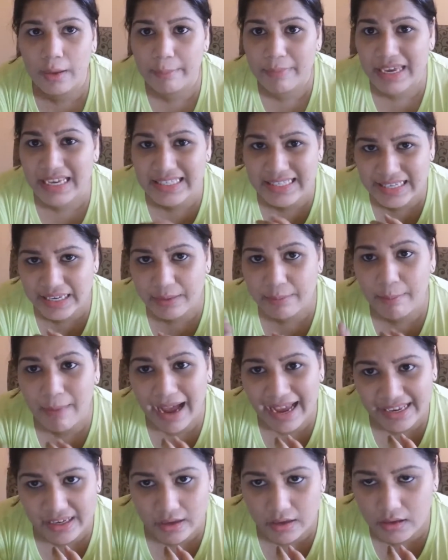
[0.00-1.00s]
amazing
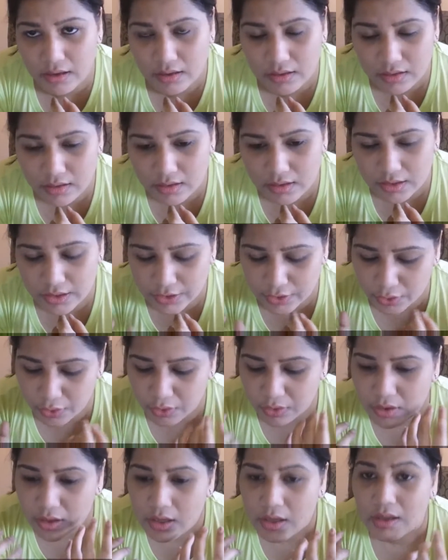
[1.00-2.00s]
mic, you
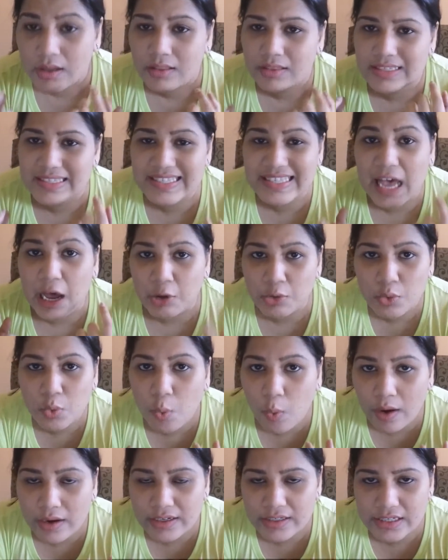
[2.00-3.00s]
know, the
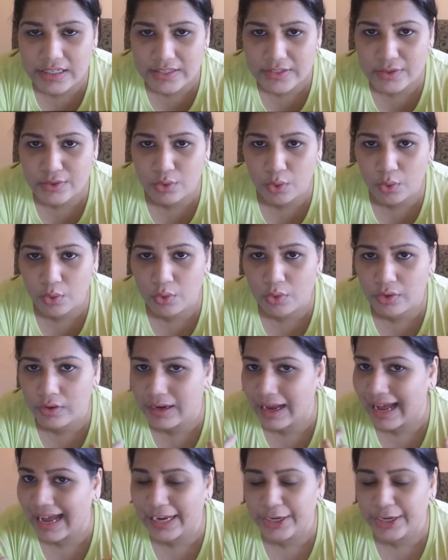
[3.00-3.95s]
sound quality is so good.